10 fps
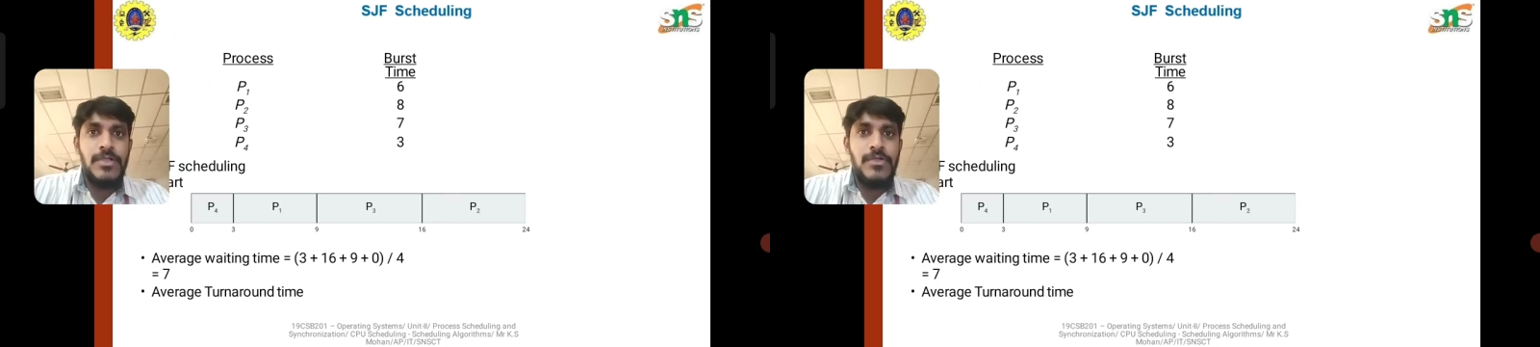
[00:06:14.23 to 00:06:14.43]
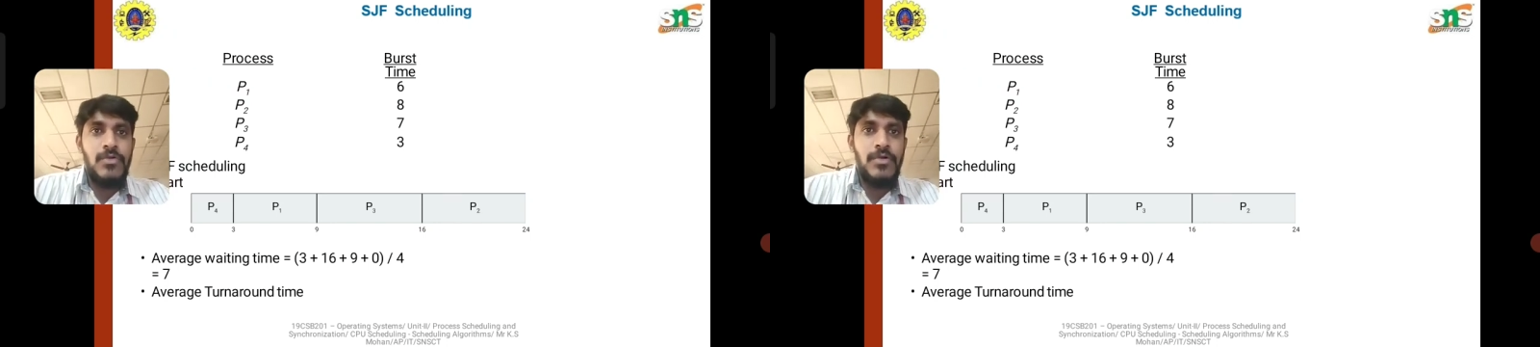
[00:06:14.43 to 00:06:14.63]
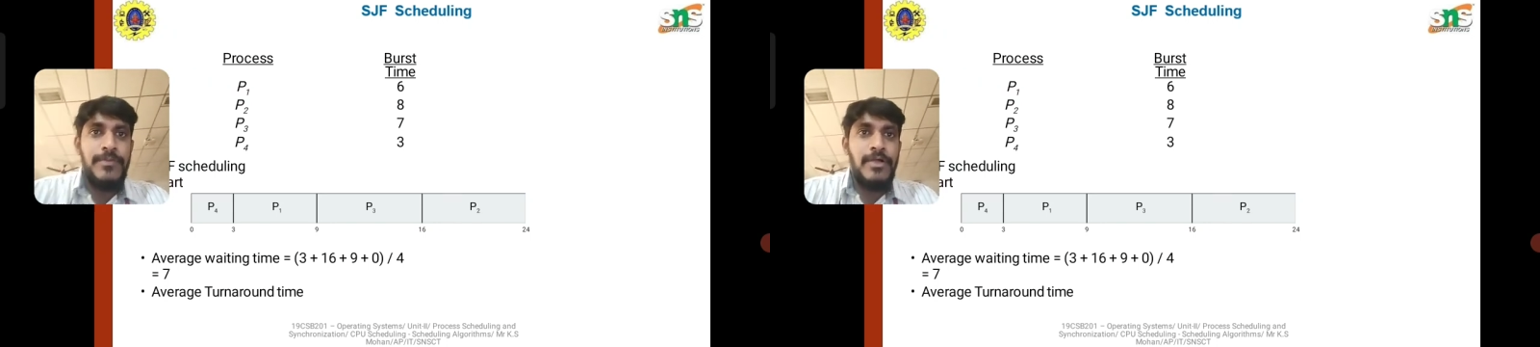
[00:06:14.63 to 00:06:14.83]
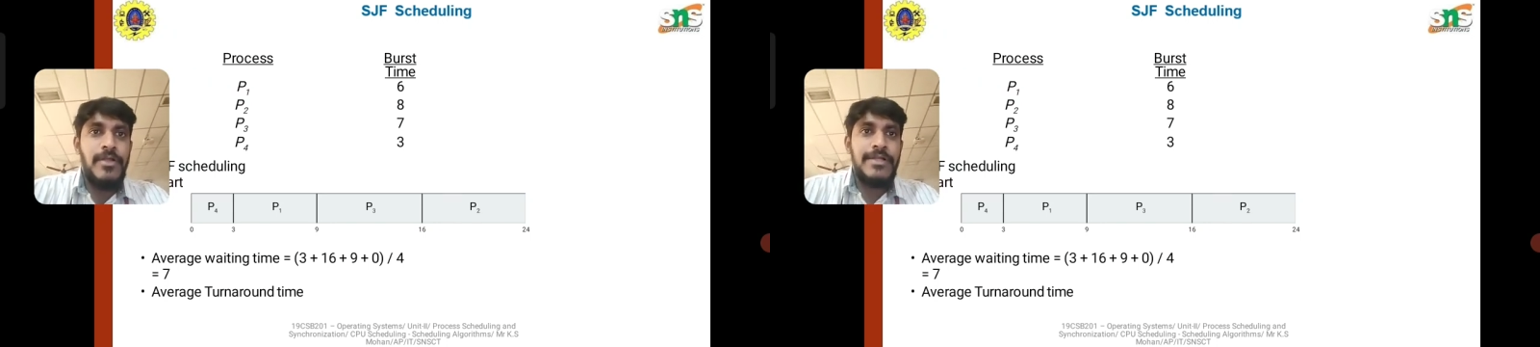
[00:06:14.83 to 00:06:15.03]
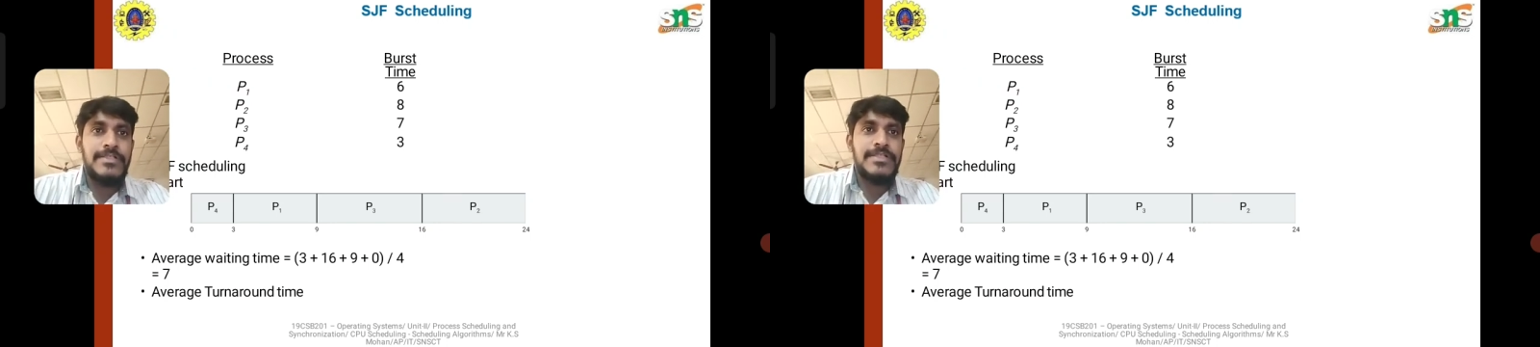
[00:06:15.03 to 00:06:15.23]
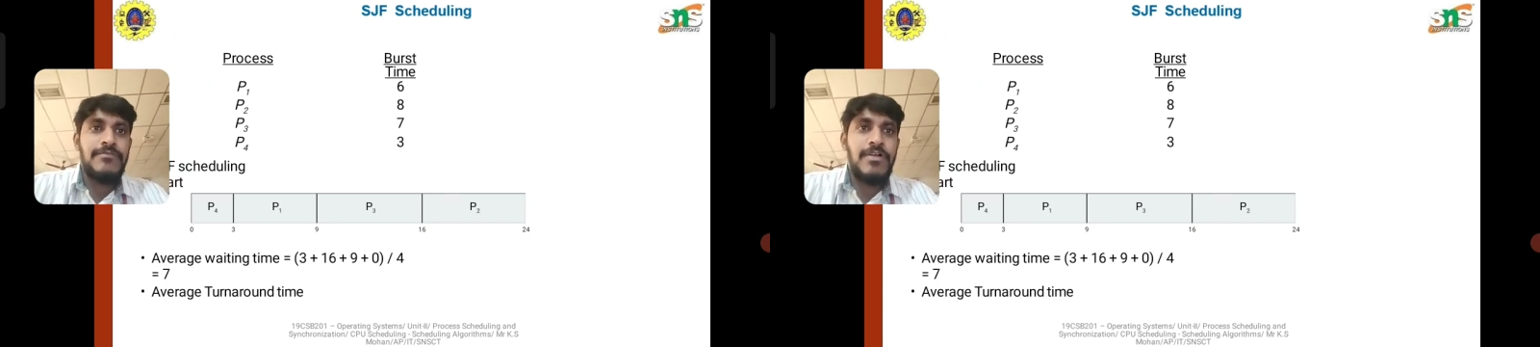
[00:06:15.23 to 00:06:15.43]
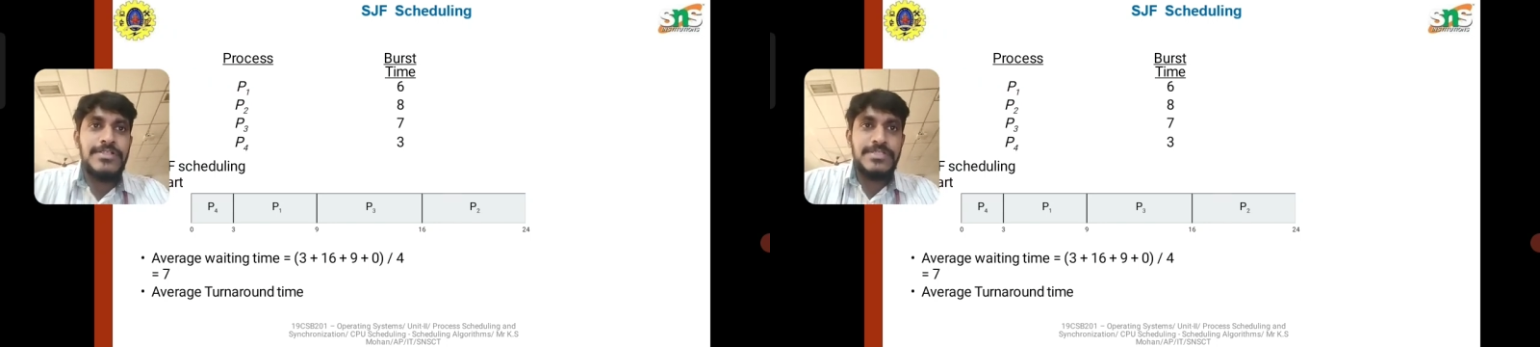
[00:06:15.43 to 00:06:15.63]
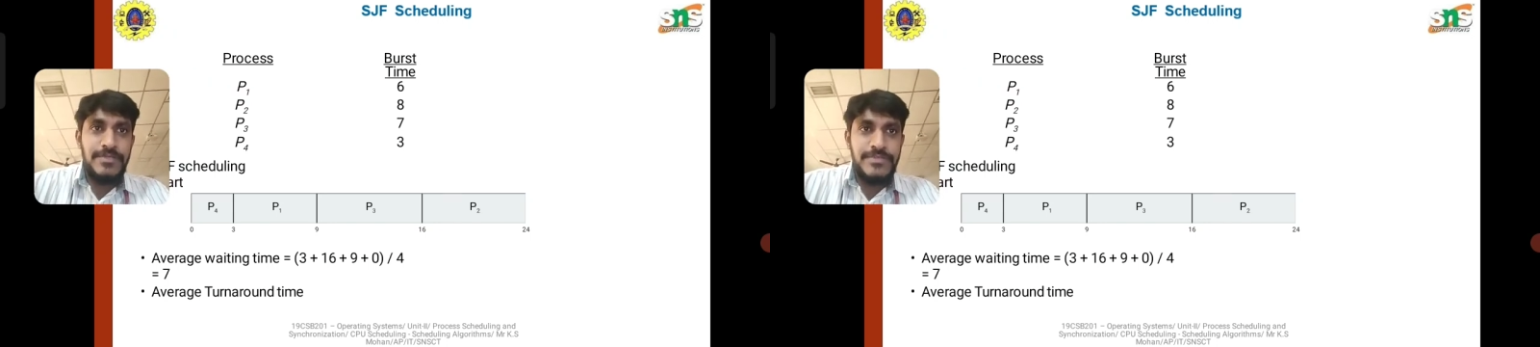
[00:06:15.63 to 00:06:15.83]
Hope you all understand what
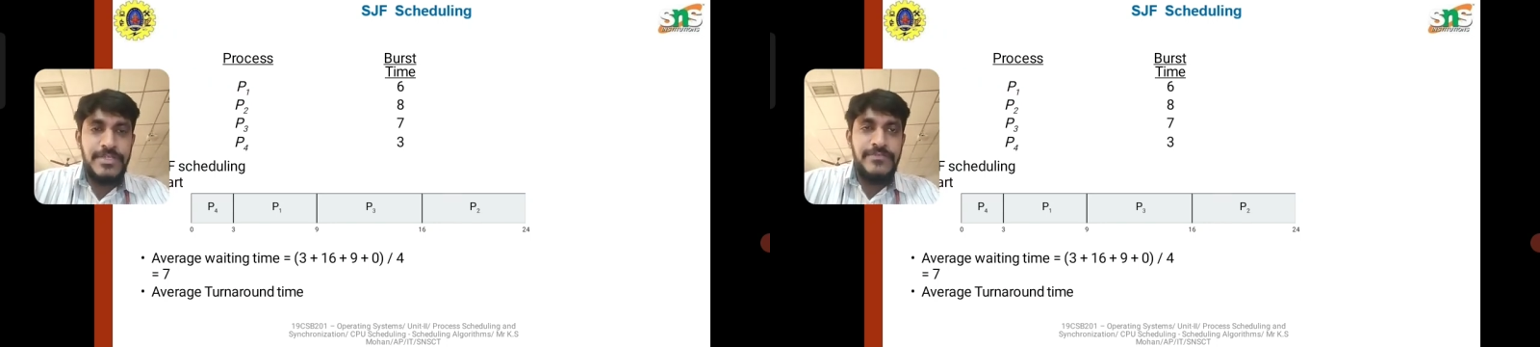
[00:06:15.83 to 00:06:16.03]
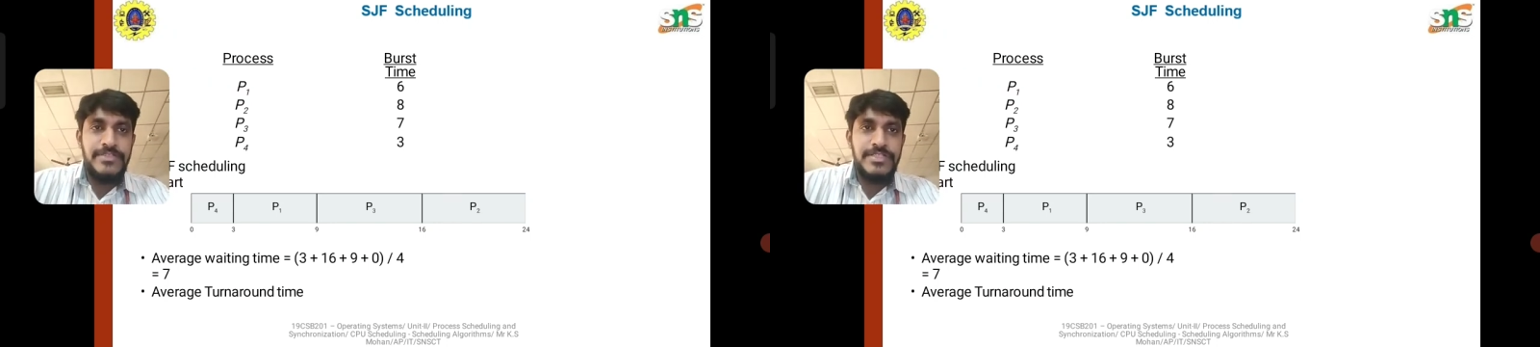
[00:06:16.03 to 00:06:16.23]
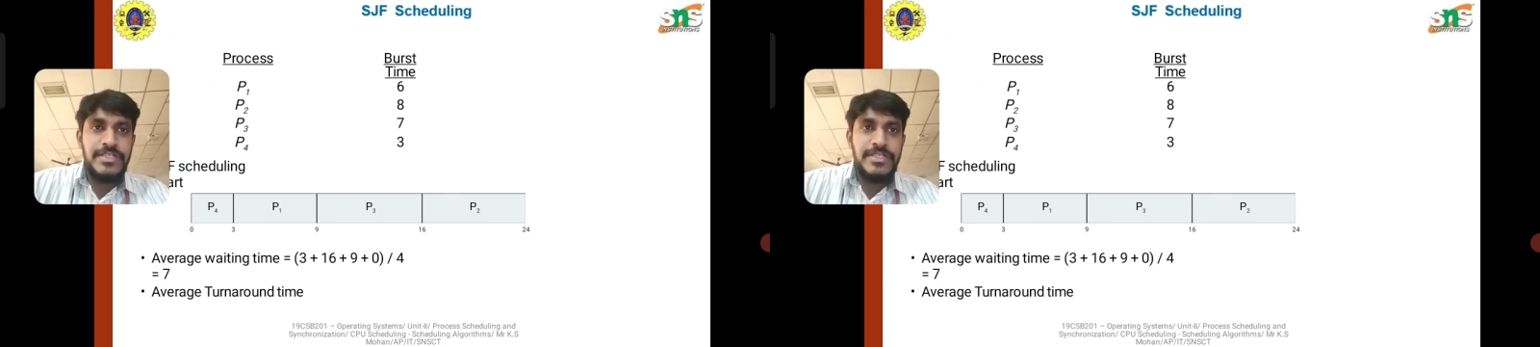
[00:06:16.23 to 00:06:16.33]
is FCFS